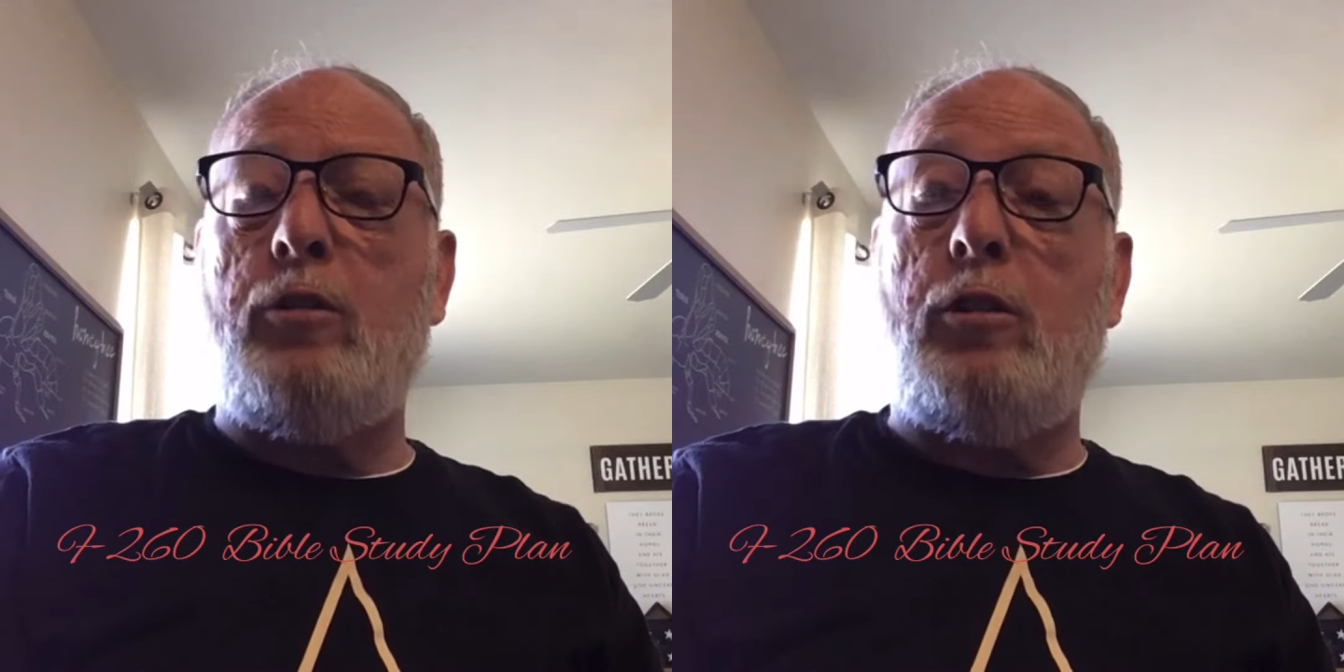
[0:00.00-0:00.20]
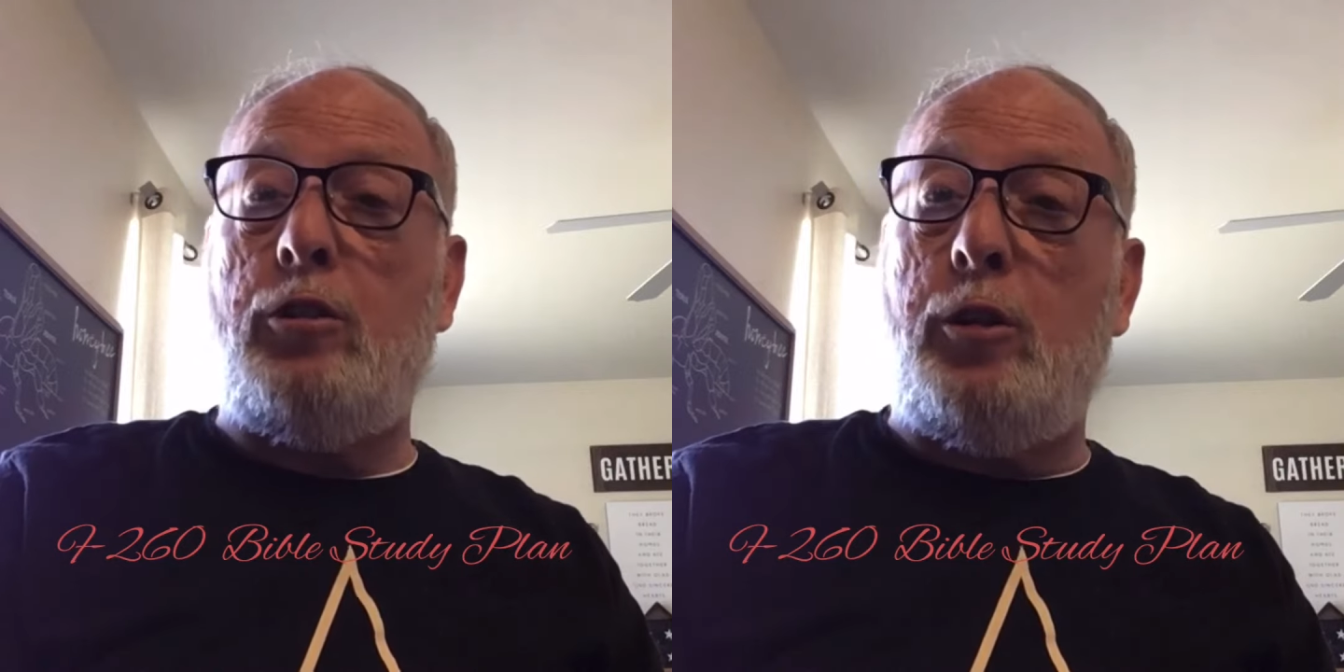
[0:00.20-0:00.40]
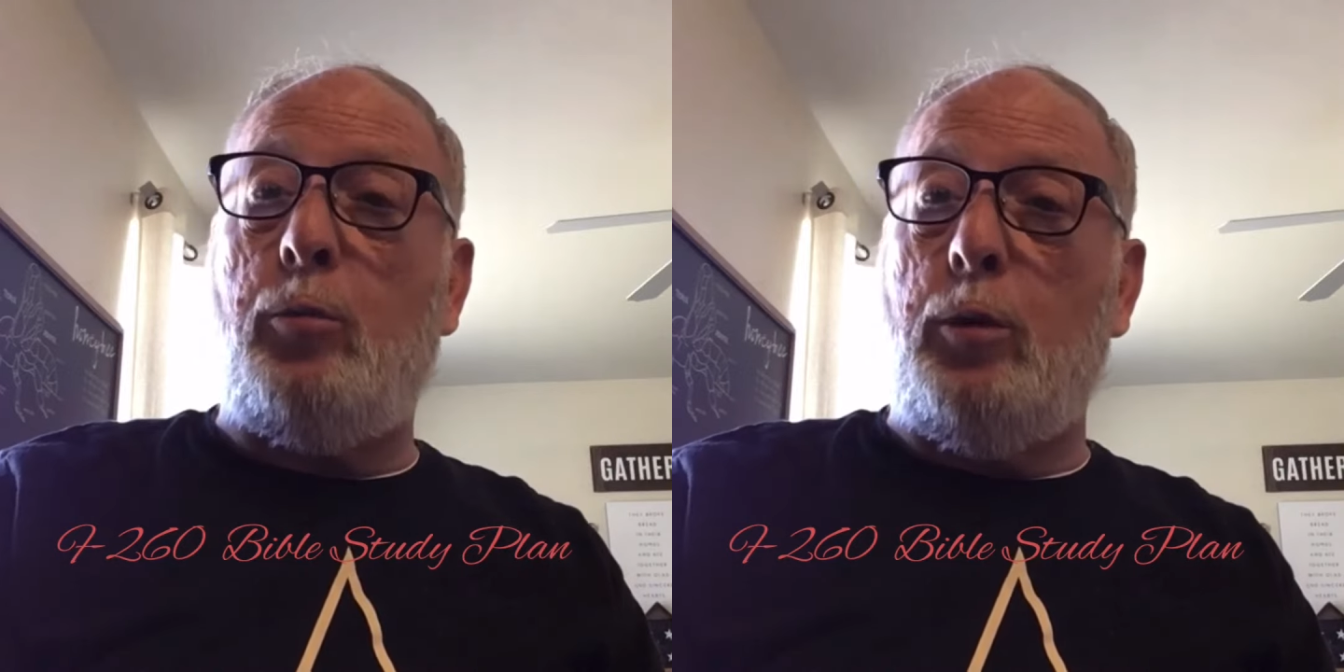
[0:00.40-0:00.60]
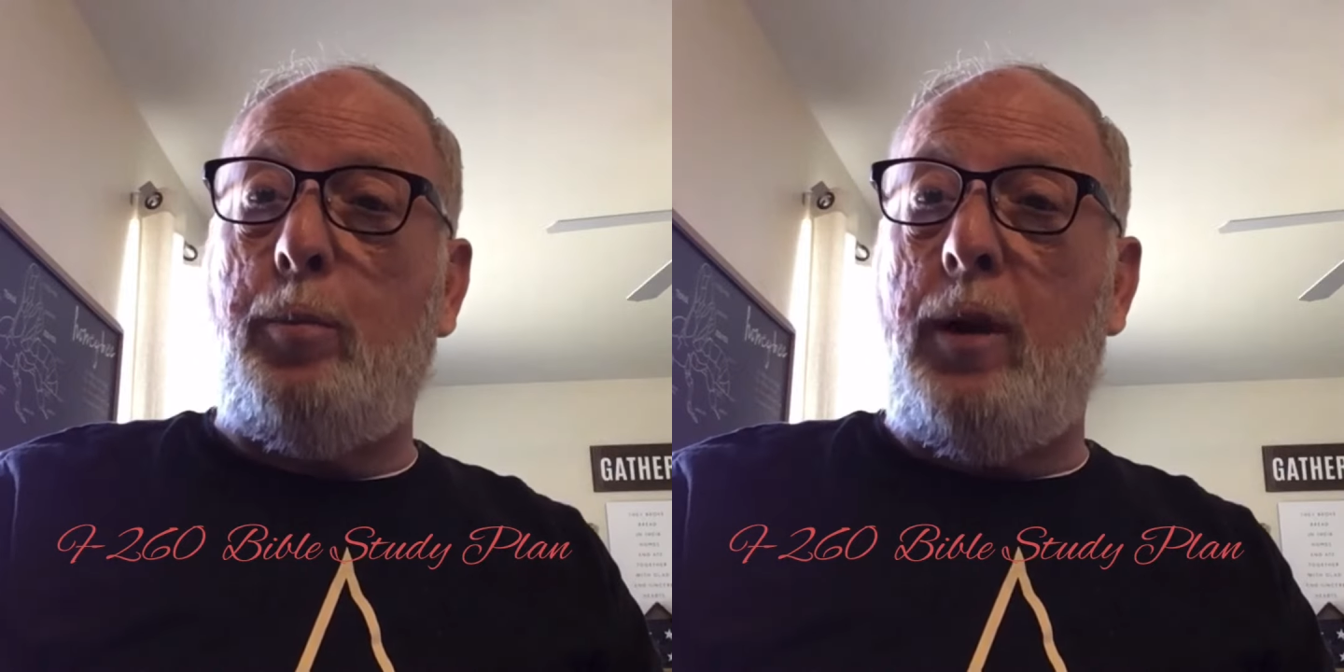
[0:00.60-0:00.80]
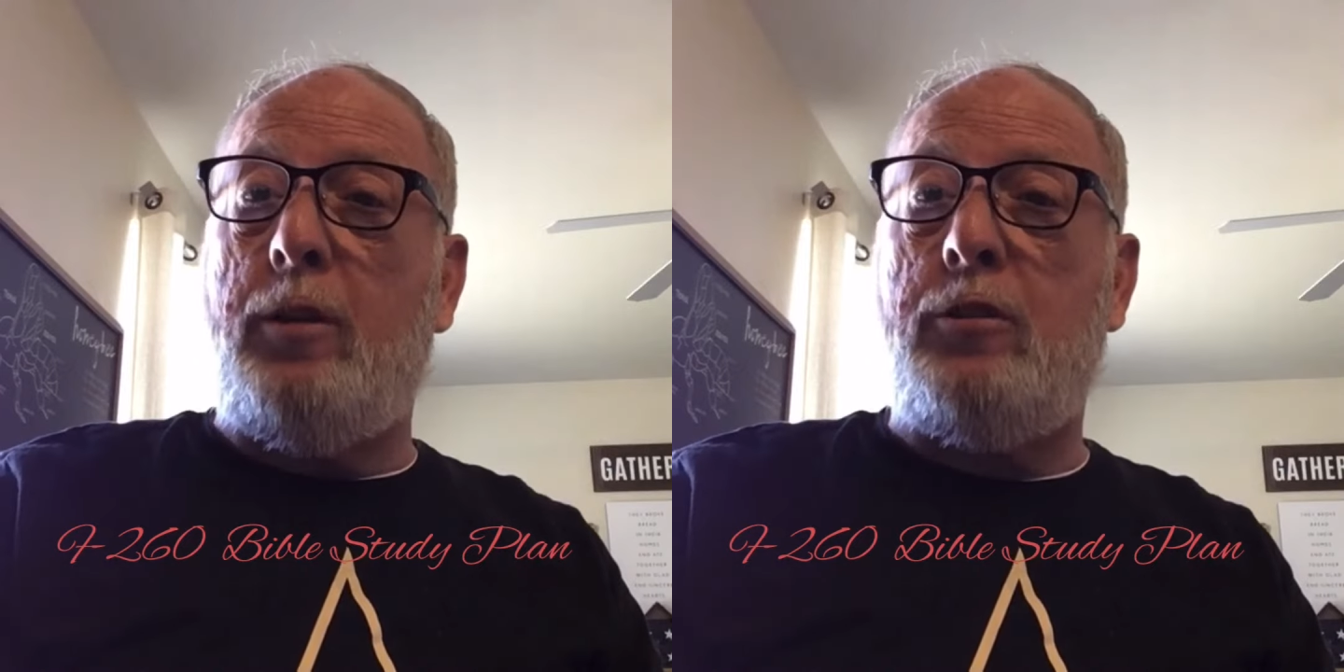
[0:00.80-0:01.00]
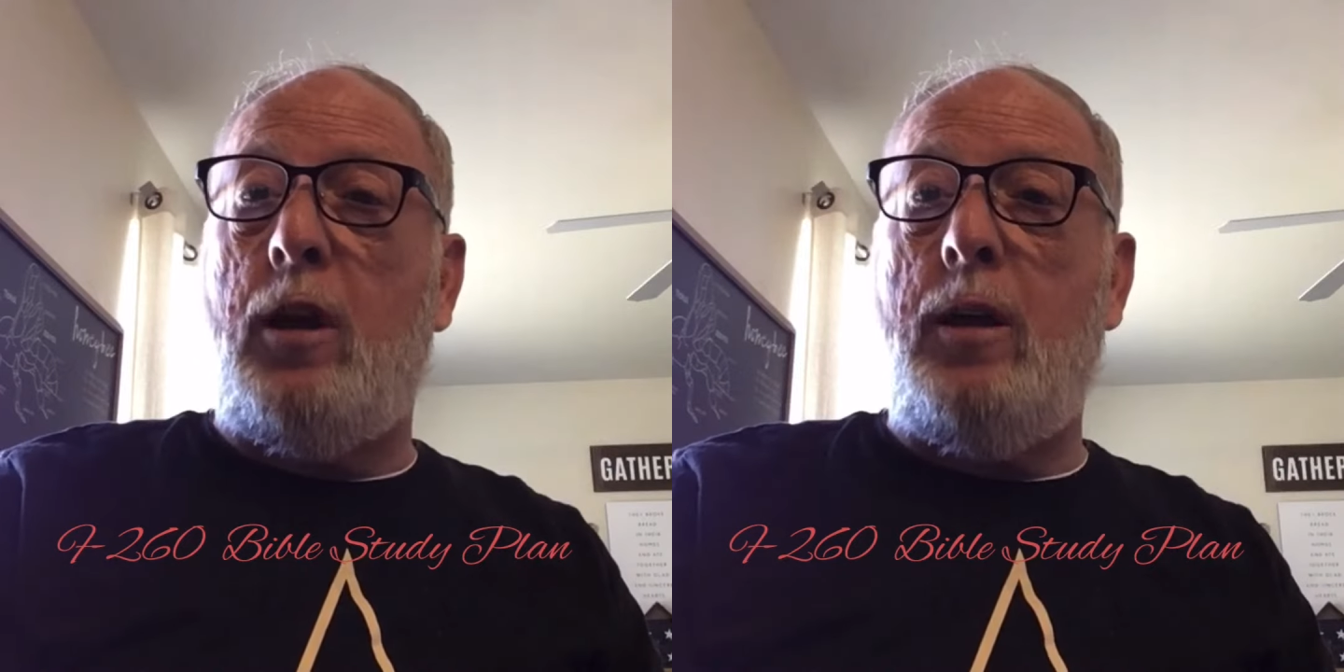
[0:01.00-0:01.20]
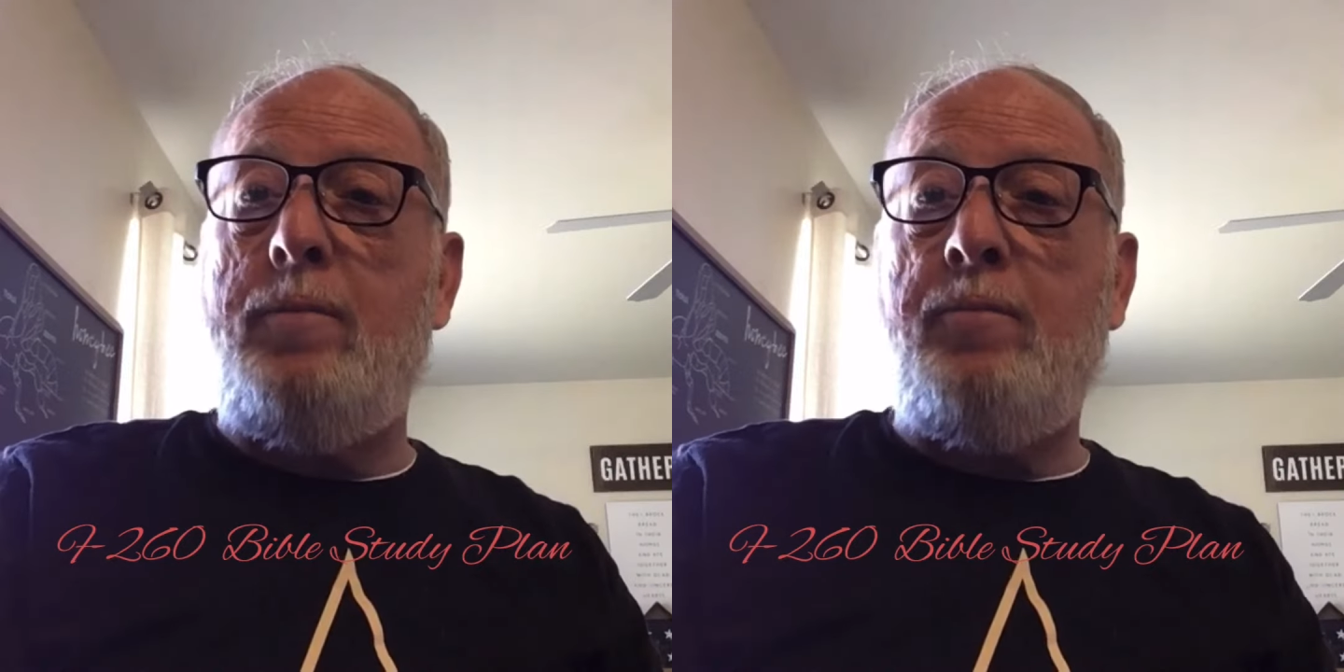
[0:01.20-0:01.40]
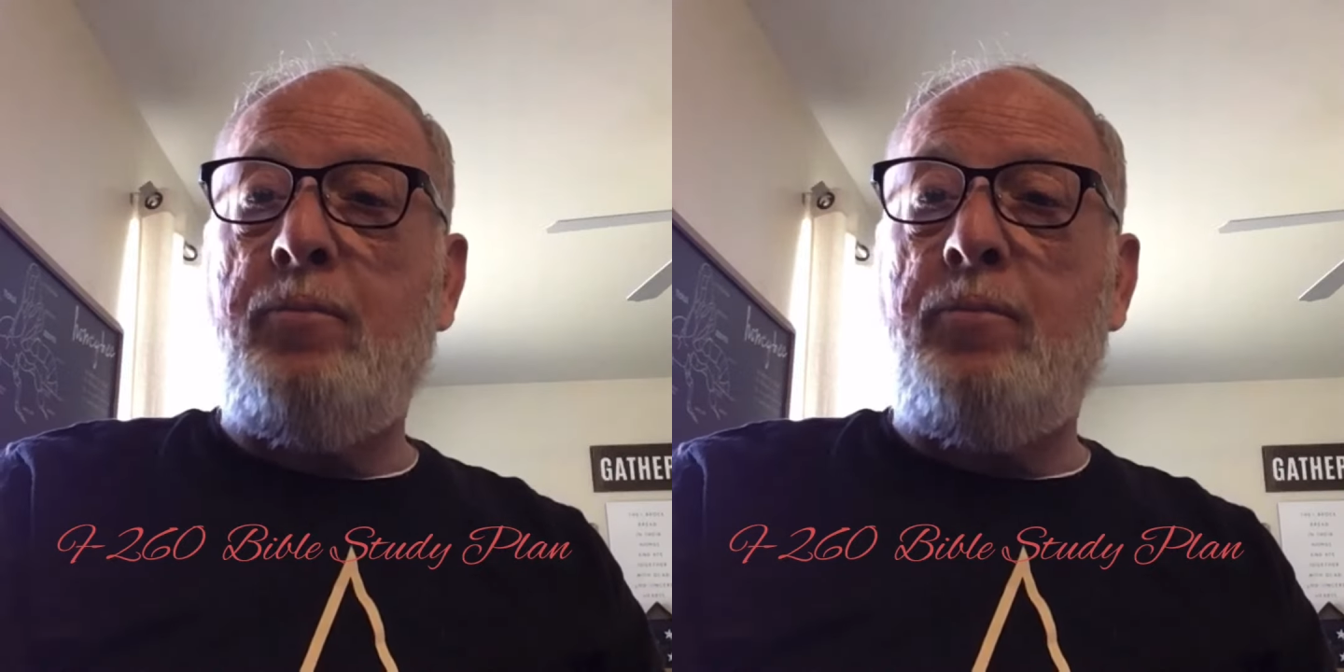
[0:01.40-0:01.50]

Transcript: her that she will bear a son.